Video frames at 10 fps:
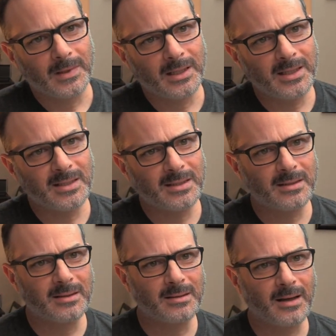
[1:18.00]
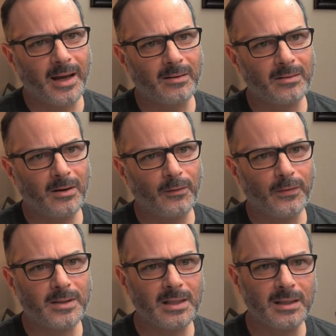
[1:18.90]
Lise, I don't know
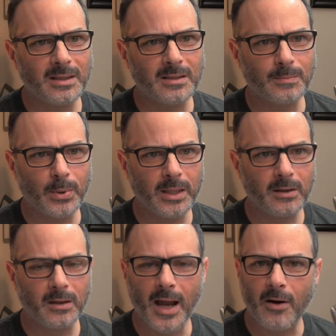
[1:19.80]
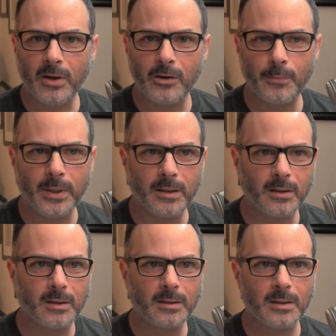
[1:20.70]
if it's Lise. Peter, how are you,
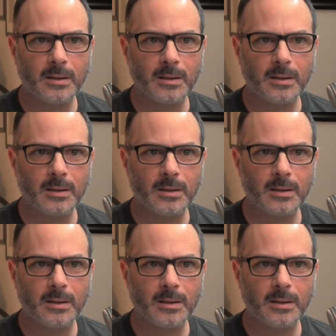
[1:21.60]
Peter?